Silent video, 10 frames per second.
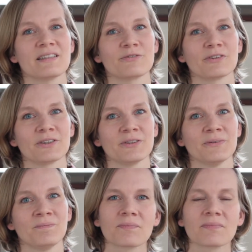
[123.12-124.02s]
for you.
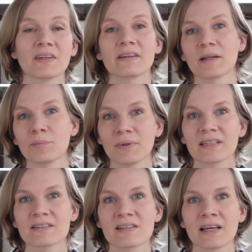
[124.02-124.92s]
That
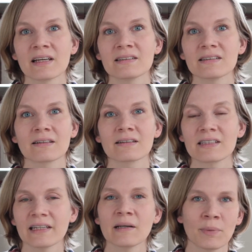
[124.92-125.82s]
being said, the
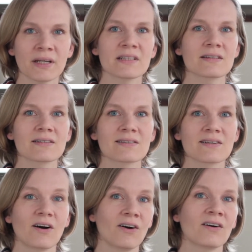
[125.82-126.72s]
databases
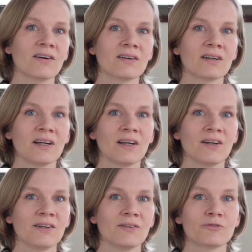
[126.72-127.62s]
are
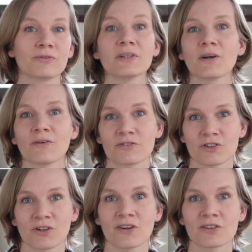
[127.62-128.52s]
free of
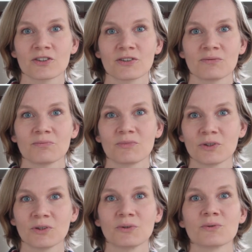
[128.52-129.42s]
charge to
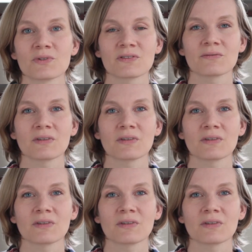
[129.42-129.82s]
use.